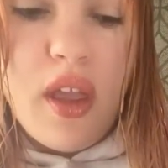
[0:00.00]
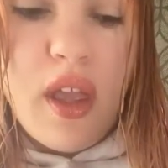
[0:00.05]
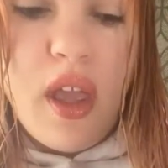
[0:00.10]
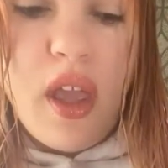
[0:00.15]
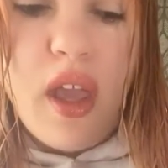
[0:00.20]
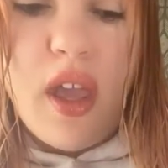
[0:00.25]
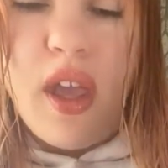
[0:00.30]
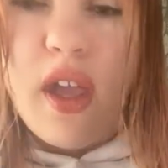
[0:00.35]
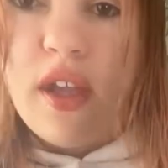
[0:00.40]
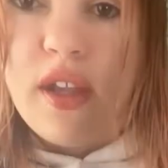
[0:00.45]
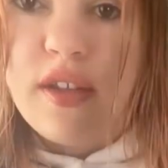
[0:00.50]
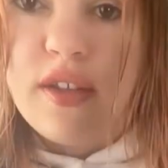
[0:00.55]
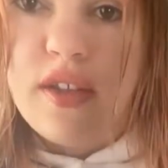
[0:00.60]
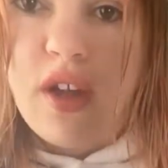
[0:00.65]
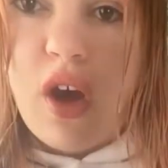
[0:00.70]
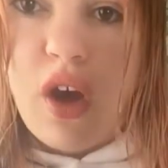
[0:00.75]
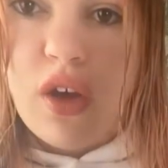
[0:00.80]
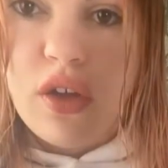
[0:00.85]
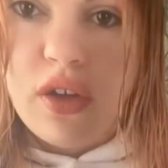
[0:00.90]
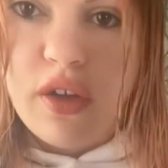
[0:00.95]
and
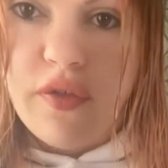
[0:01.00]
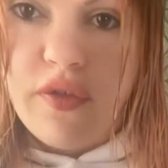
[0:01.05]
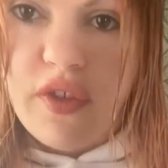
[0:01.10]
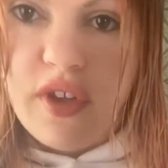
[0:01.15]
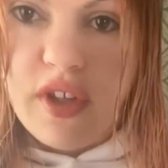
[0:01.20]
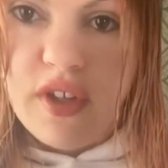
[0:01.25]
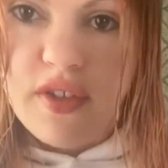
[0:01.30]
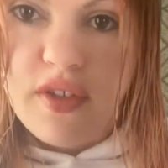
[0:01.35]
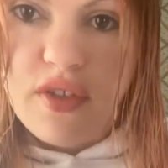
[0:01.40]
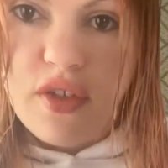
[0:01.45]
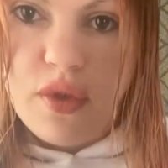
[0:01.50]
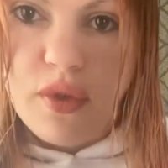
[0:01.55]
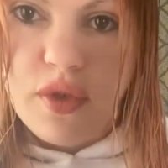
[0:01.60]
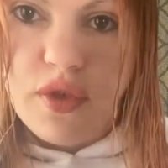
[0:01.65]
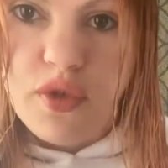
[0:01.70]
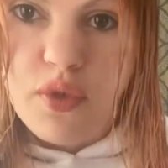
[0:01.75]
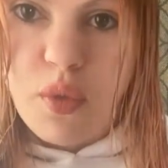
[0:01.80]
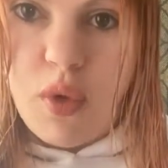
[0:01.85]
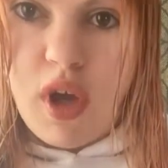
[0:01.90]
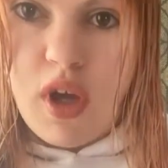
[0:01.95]
all of these do as
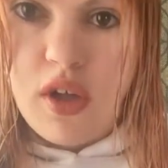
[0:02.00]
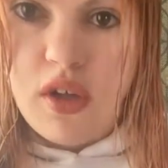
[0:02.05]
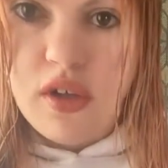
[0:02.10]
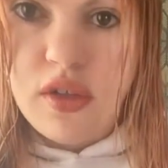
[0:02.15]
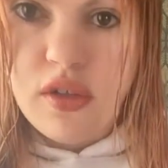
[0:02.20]
well.